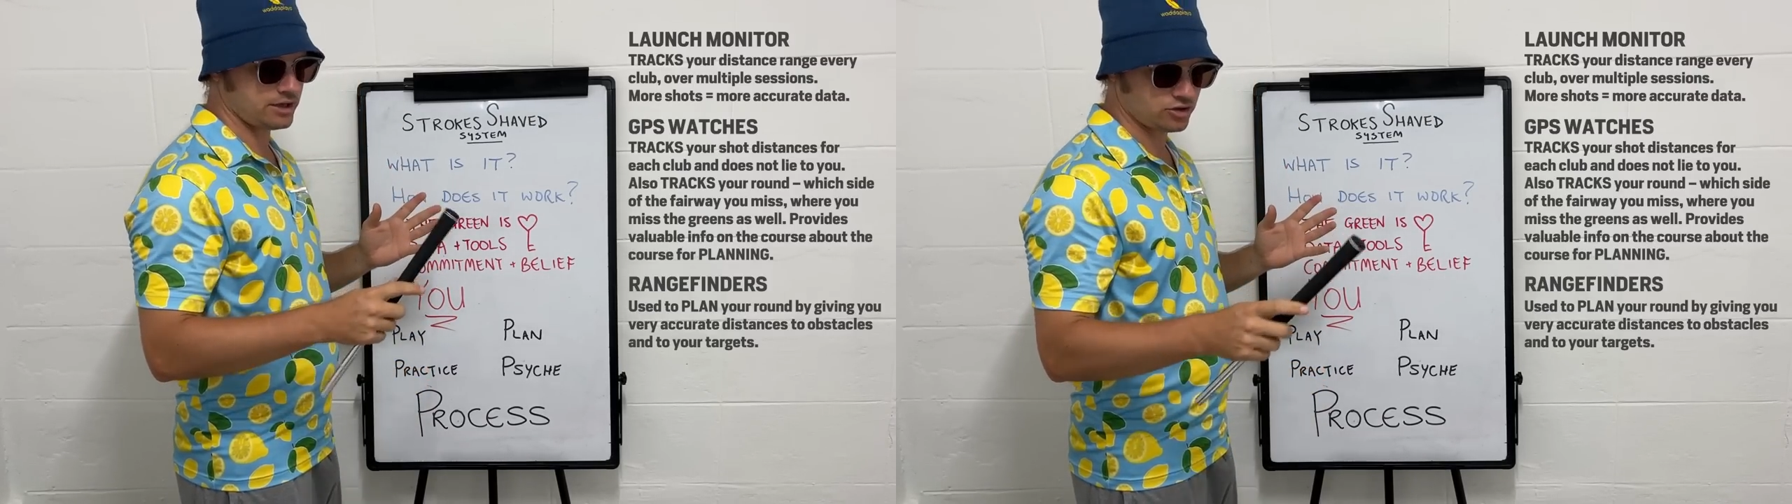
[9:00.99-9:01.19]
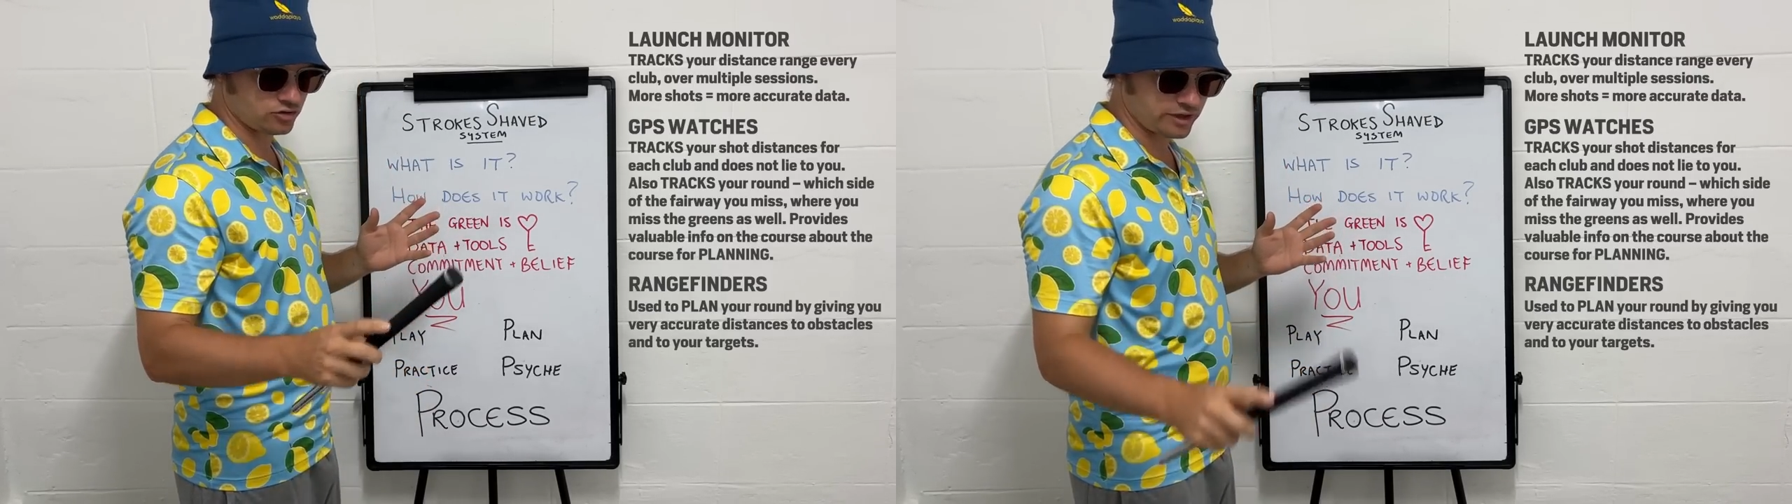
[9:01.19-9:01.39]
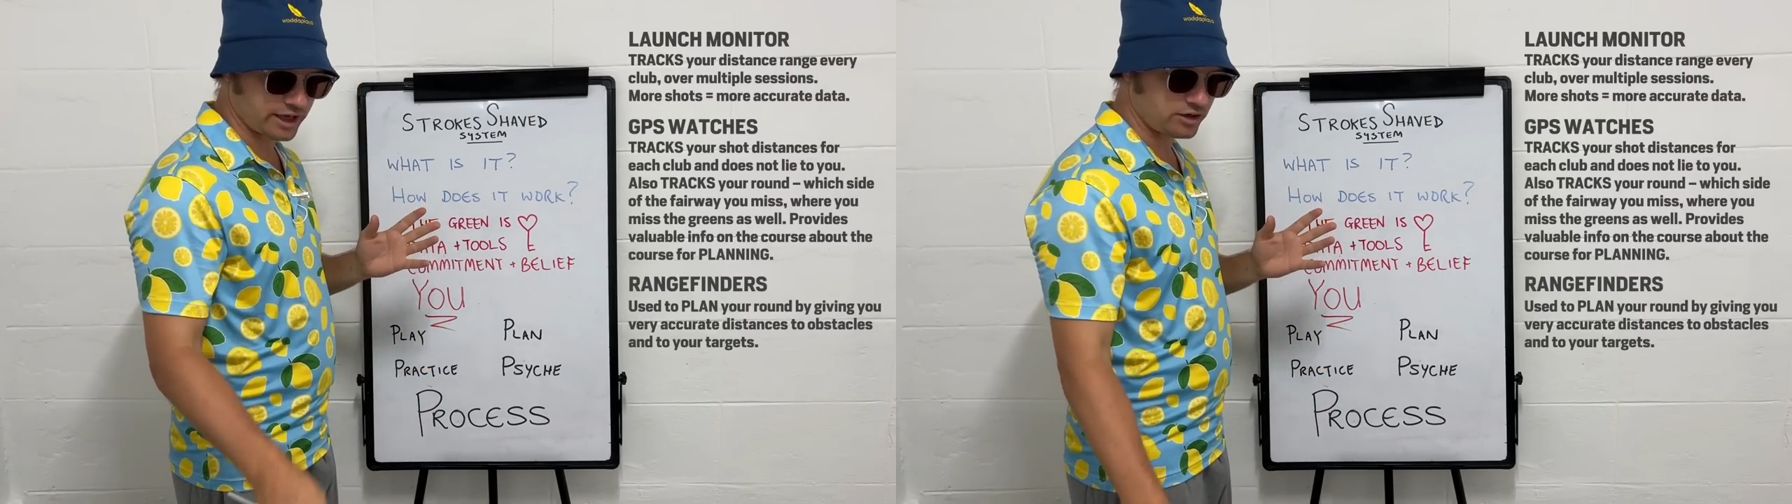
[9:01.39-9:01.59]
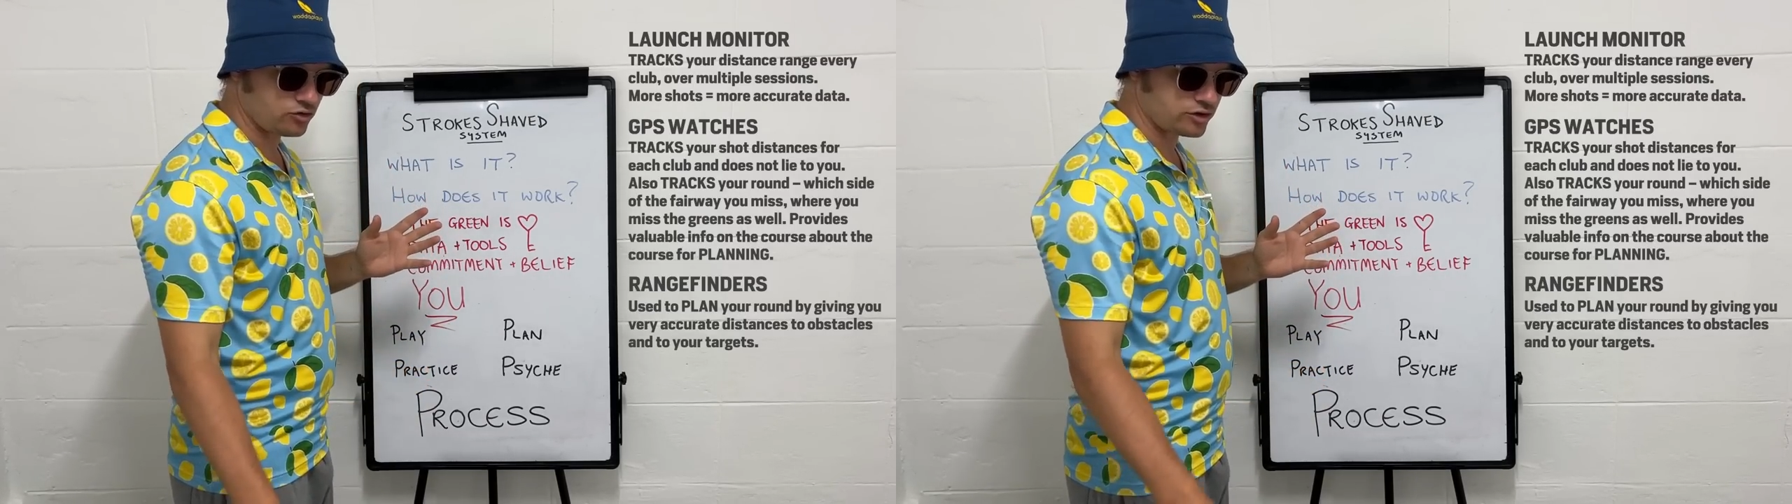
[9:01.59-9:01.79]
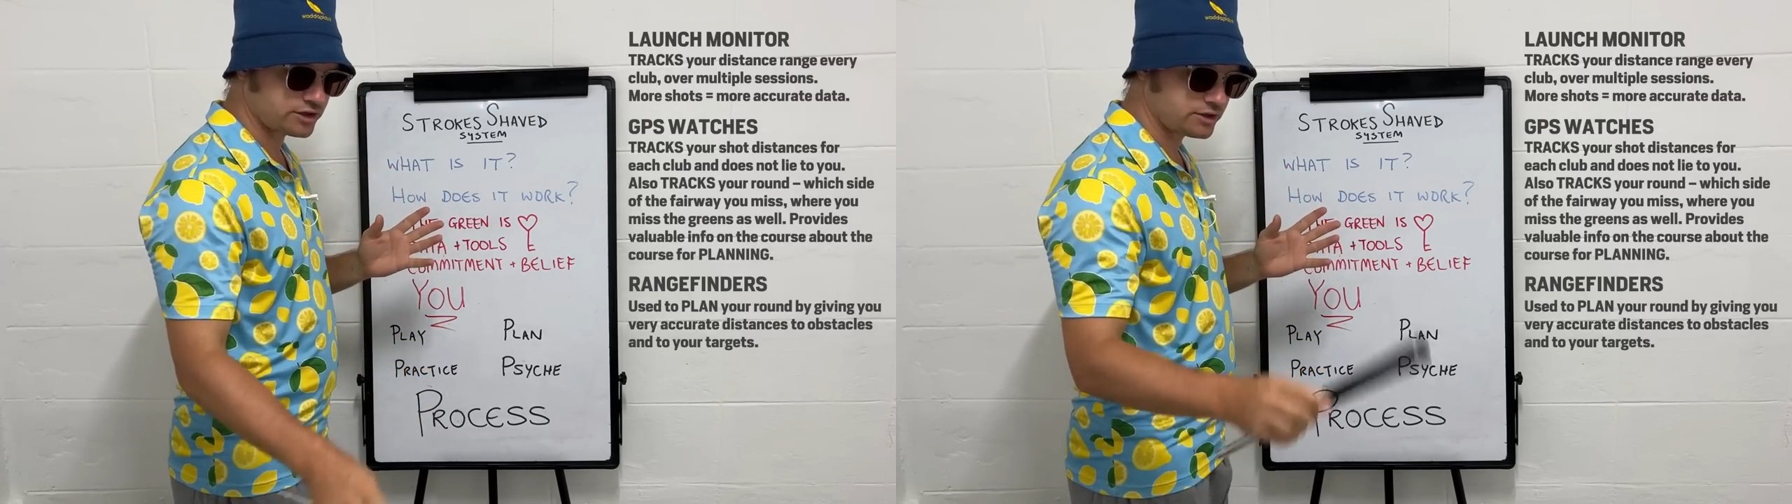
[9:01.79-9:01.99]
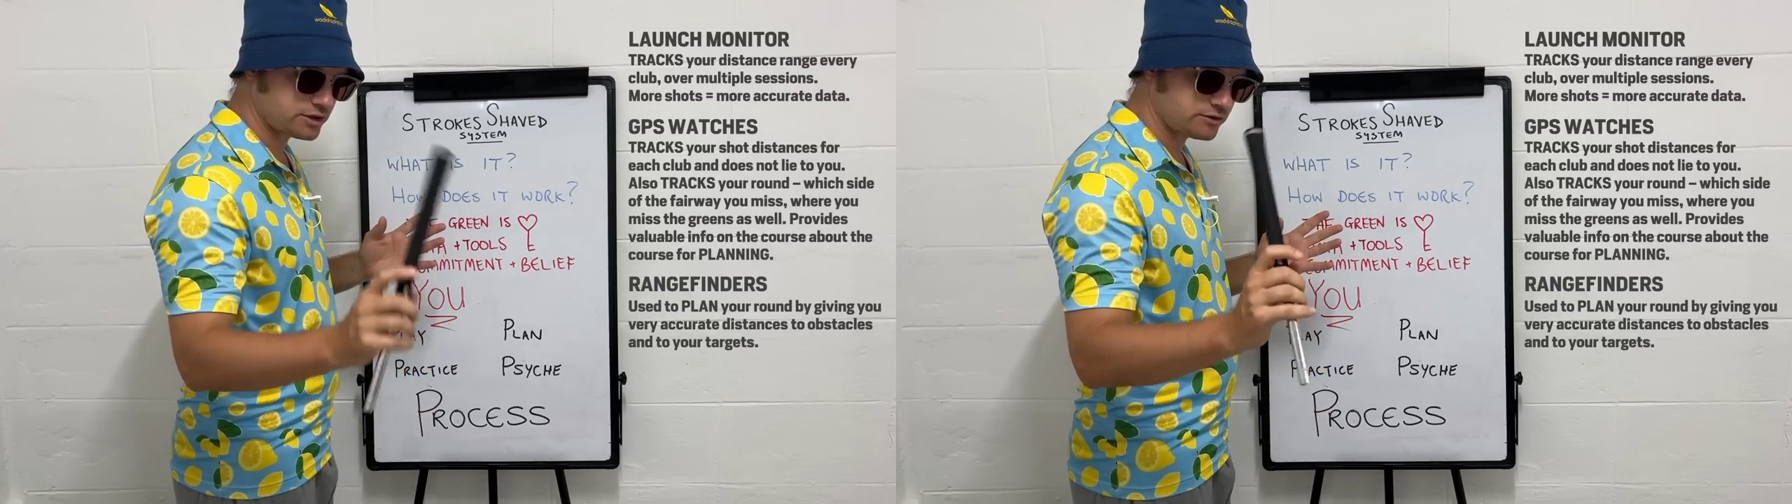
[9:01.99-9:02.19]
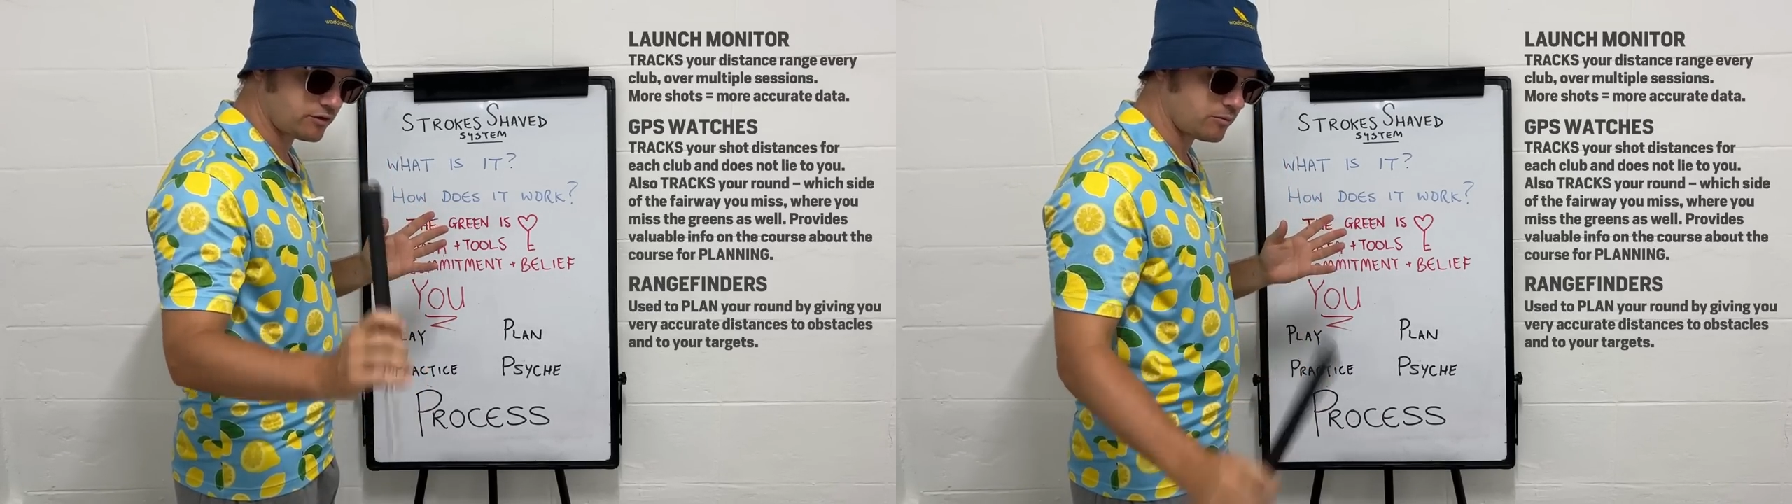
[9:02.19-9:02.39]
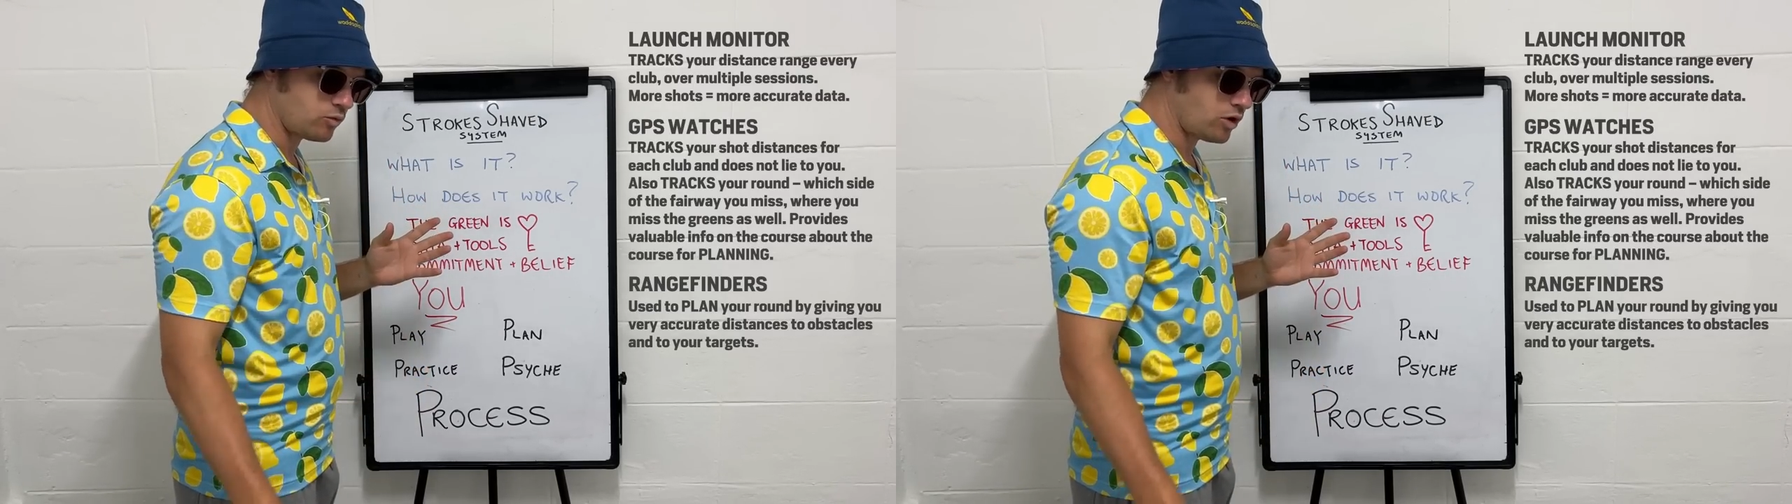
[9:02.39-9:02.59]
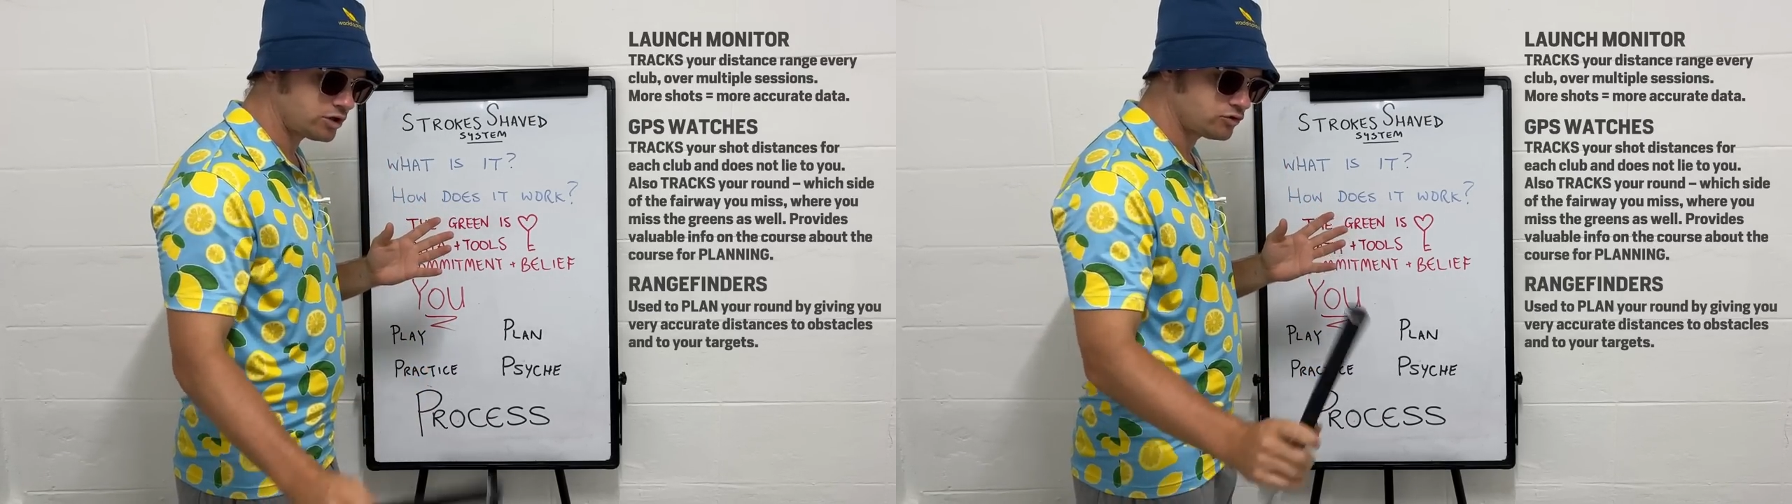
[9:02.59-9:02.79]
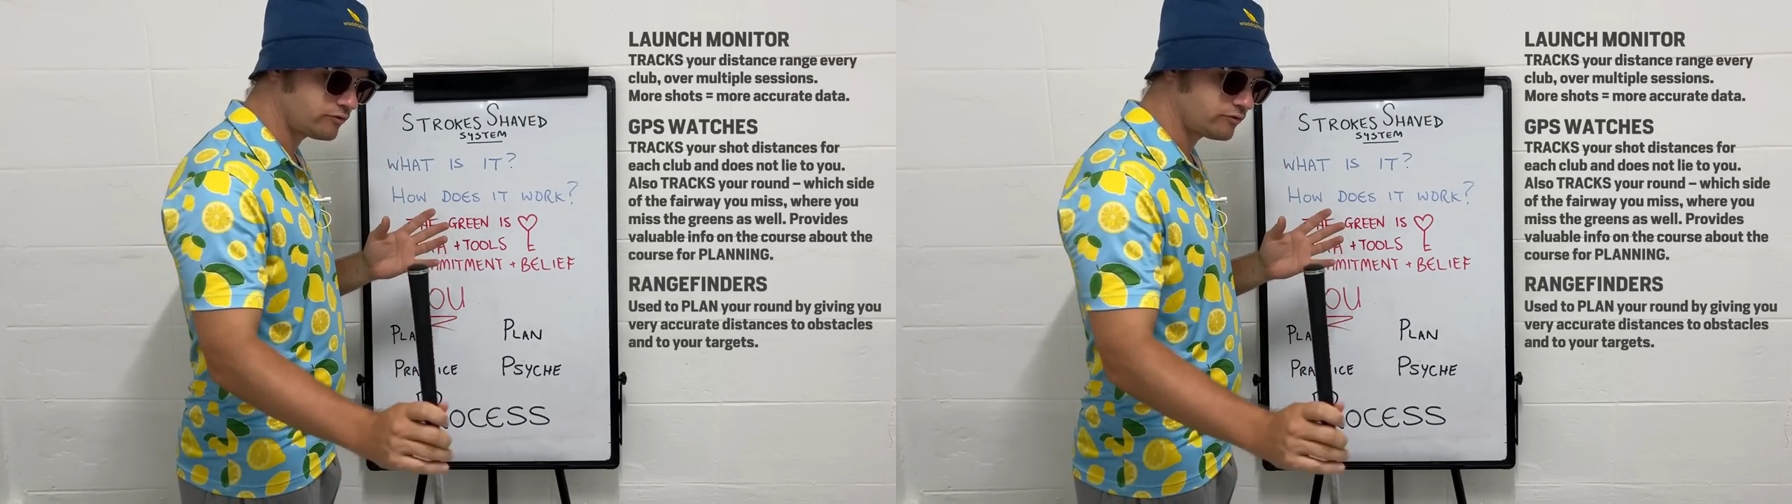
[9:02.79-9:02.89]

So you're getting your distances from a watch or